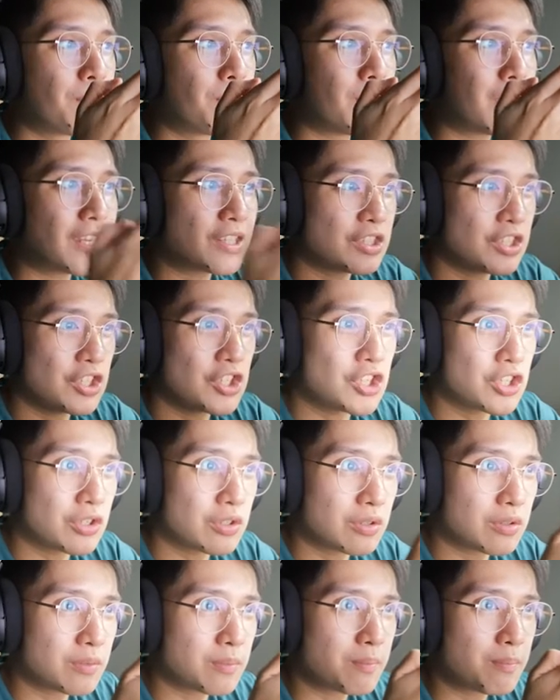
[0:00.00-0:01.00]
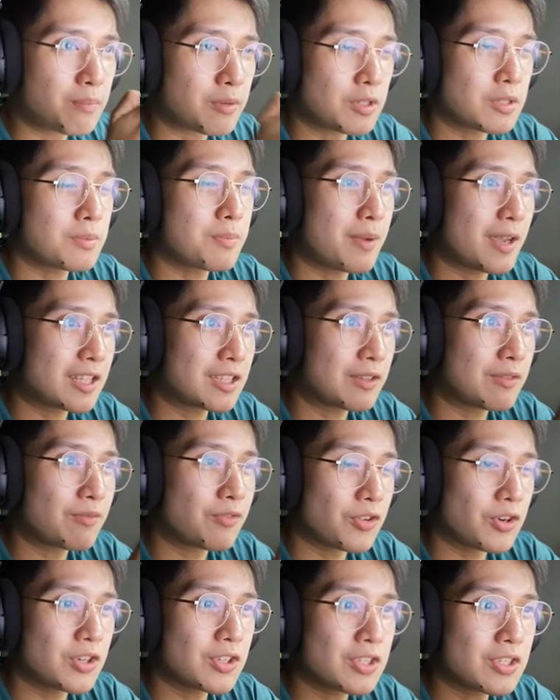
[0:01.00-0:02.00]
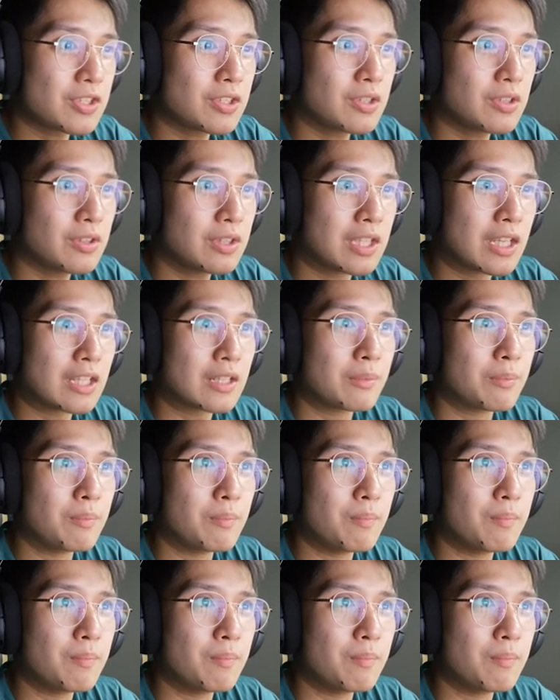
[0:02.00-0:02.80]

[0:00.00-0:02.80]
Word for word: edition perspective first, then